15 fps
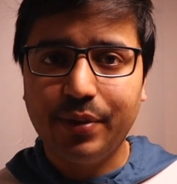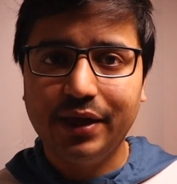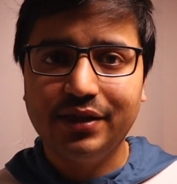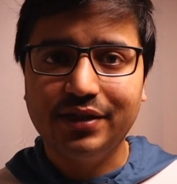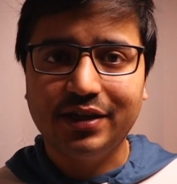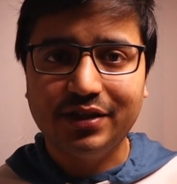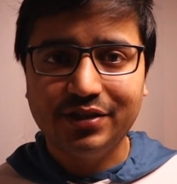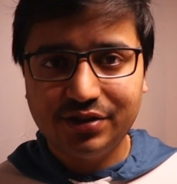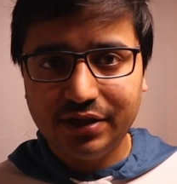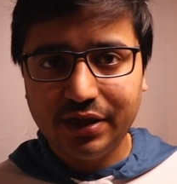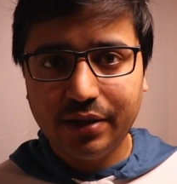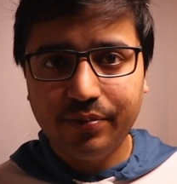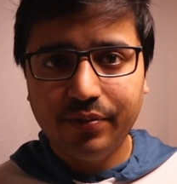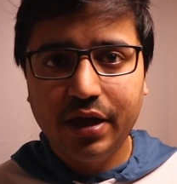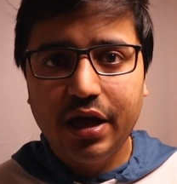by the S D
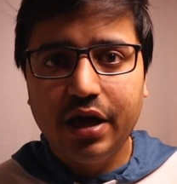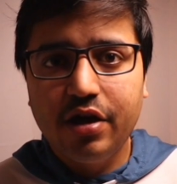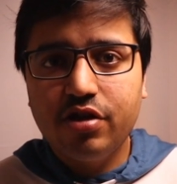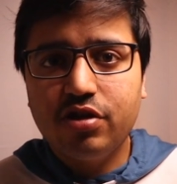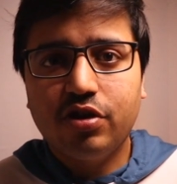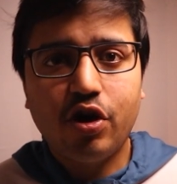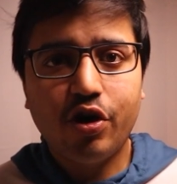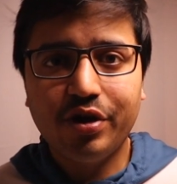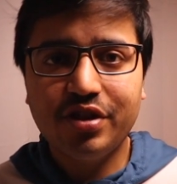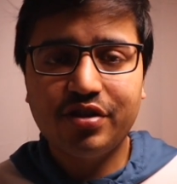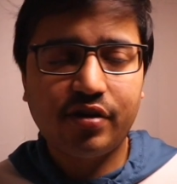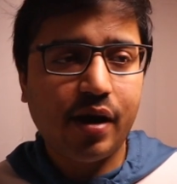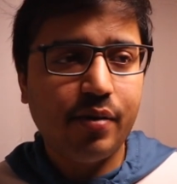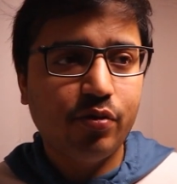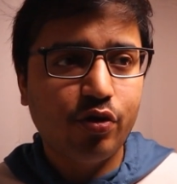M. So now it's
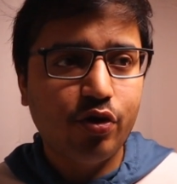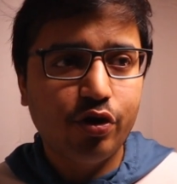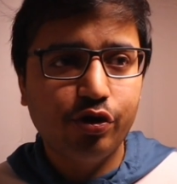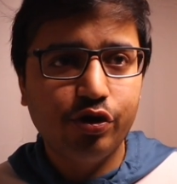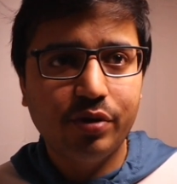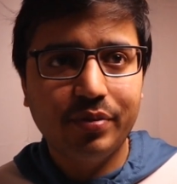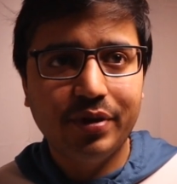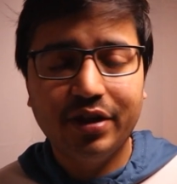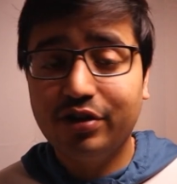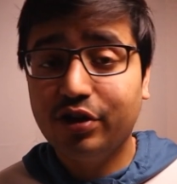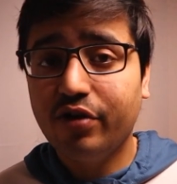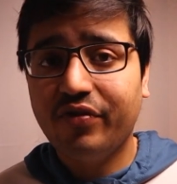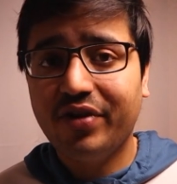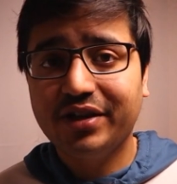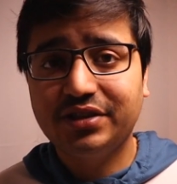time to go to the Ministry
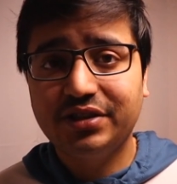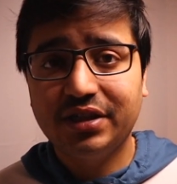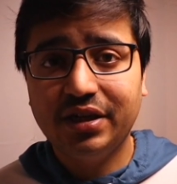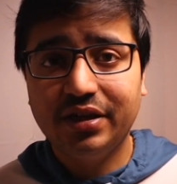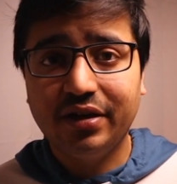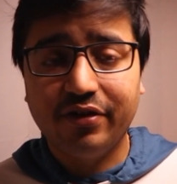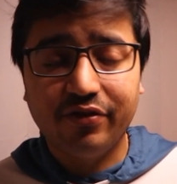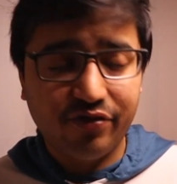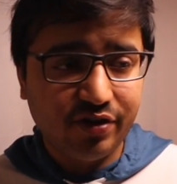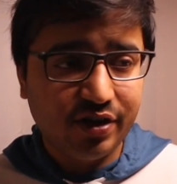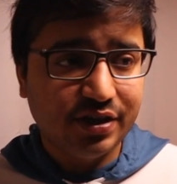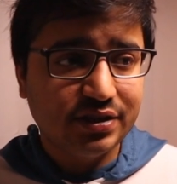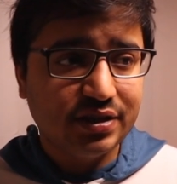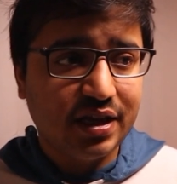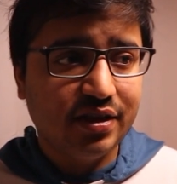of External
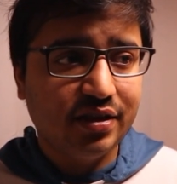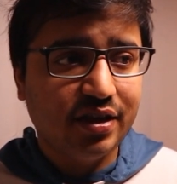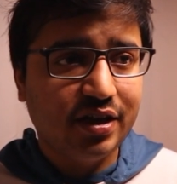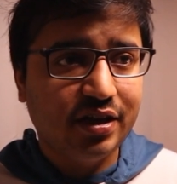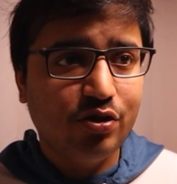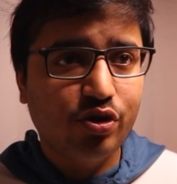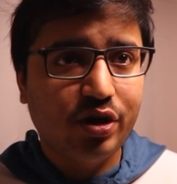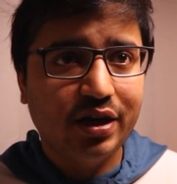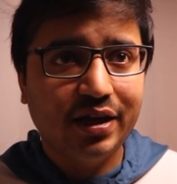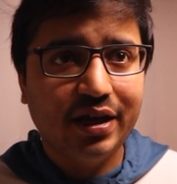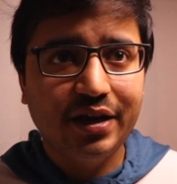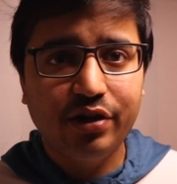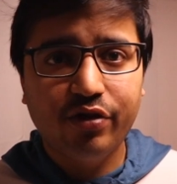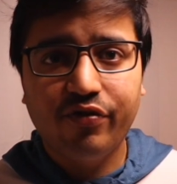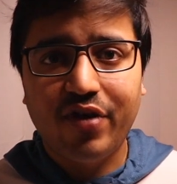Affairs, and then you can
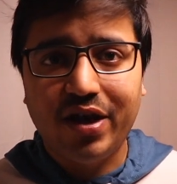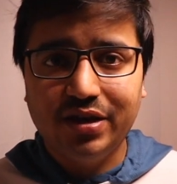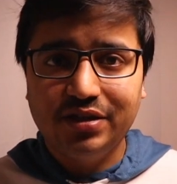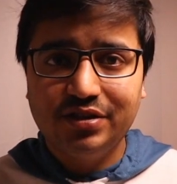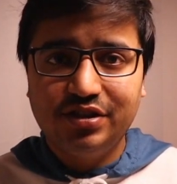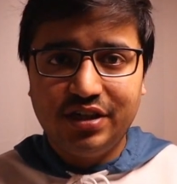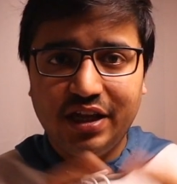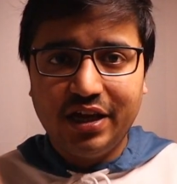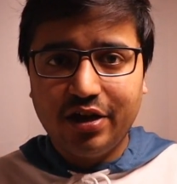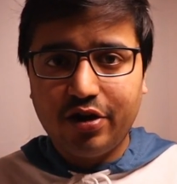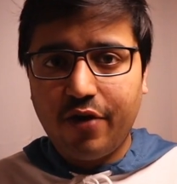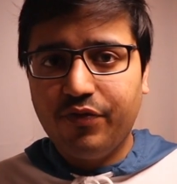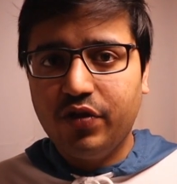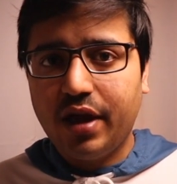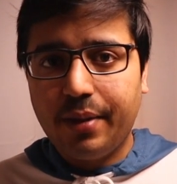get your final sticker
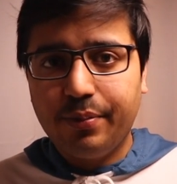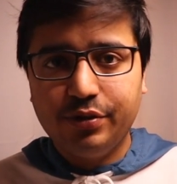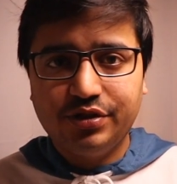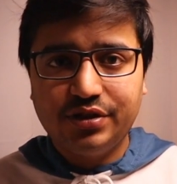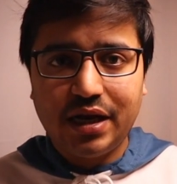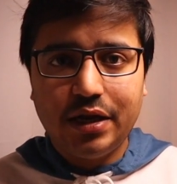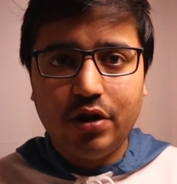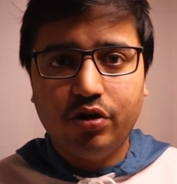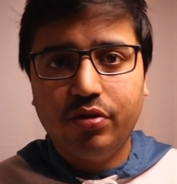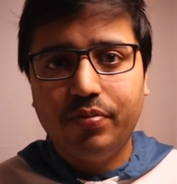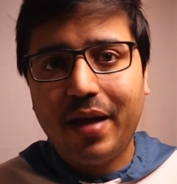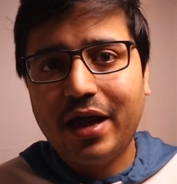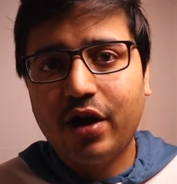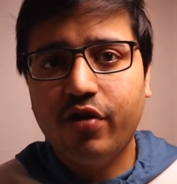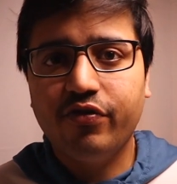of the apostille on the
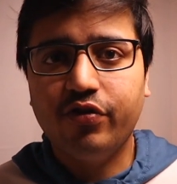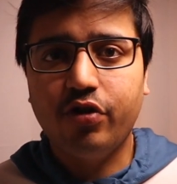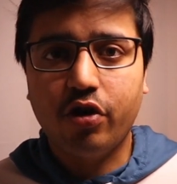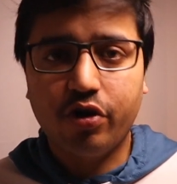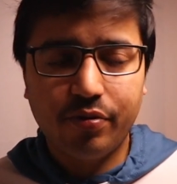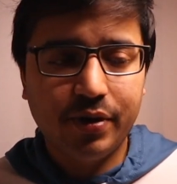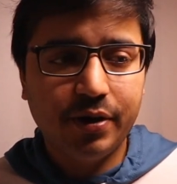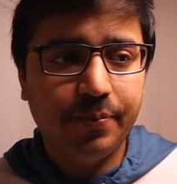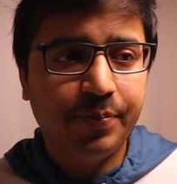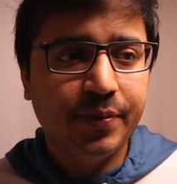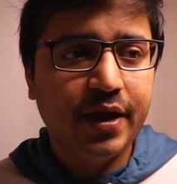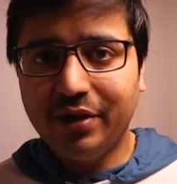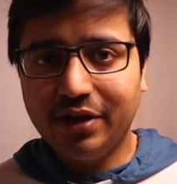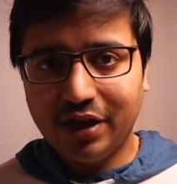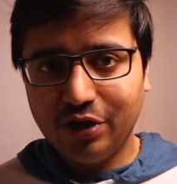back of your document.
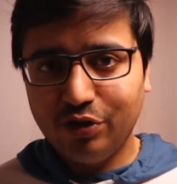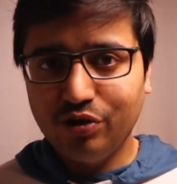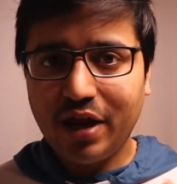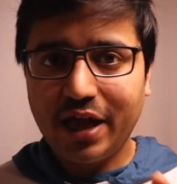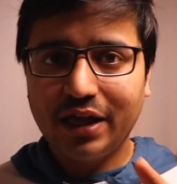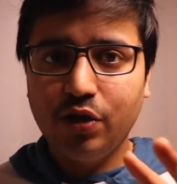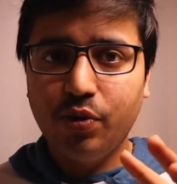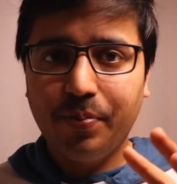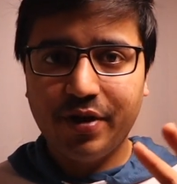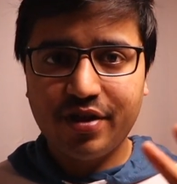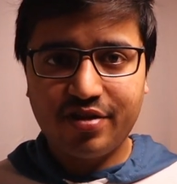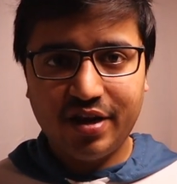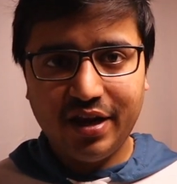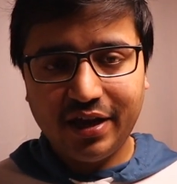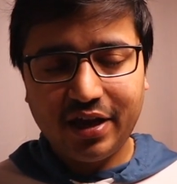I tell you, like, you
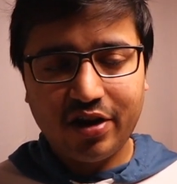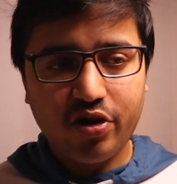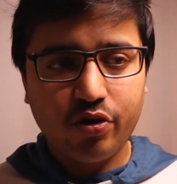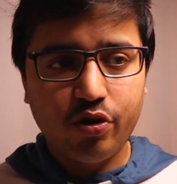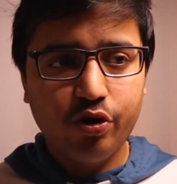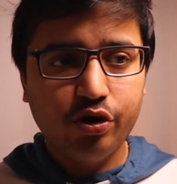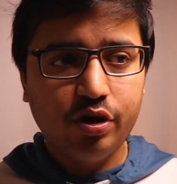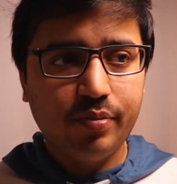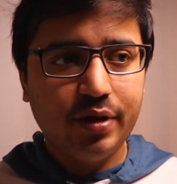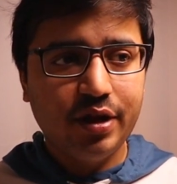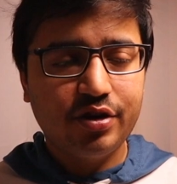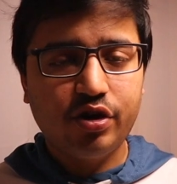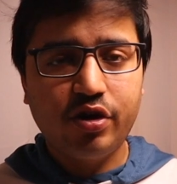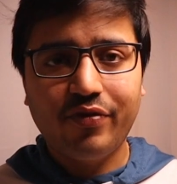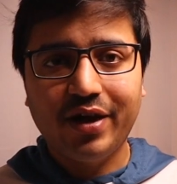personally cannot go to the
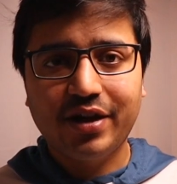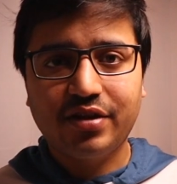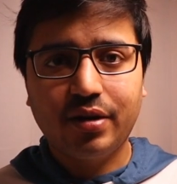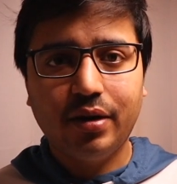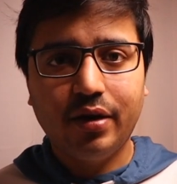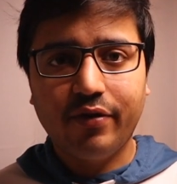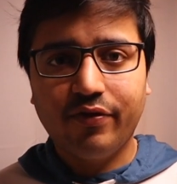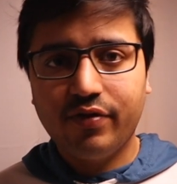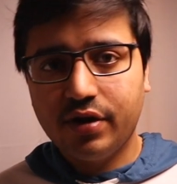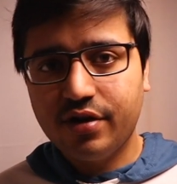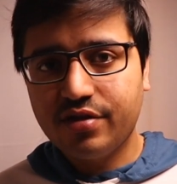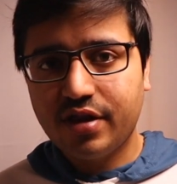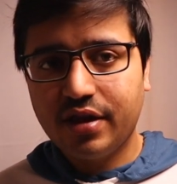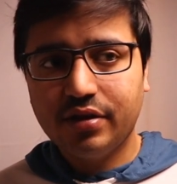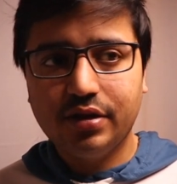Ministry of External
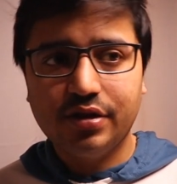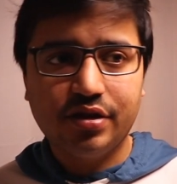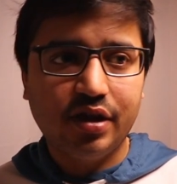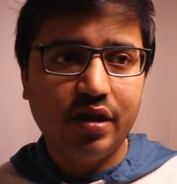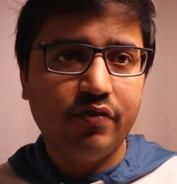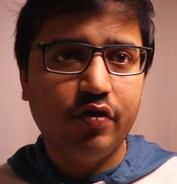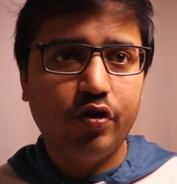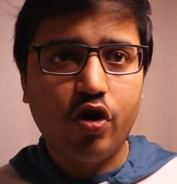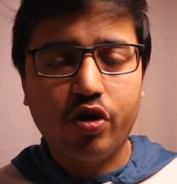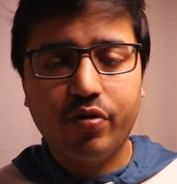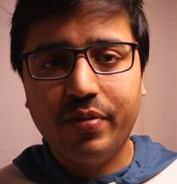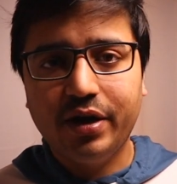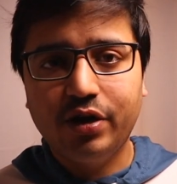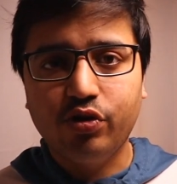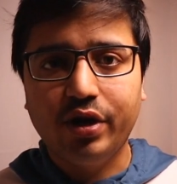Affairs and just give your
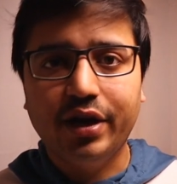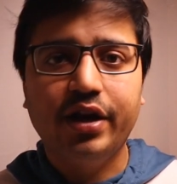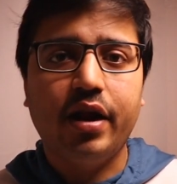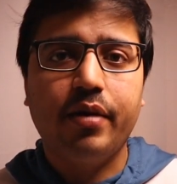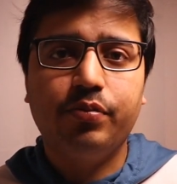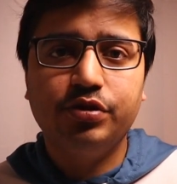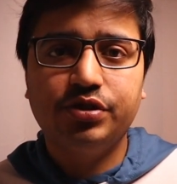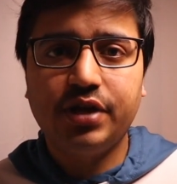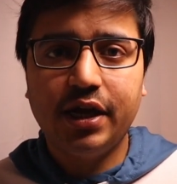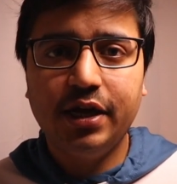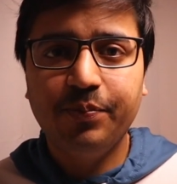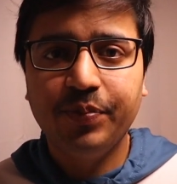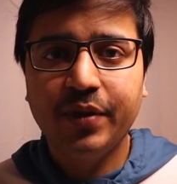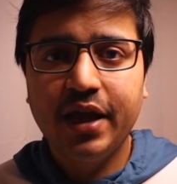document to get it apostille.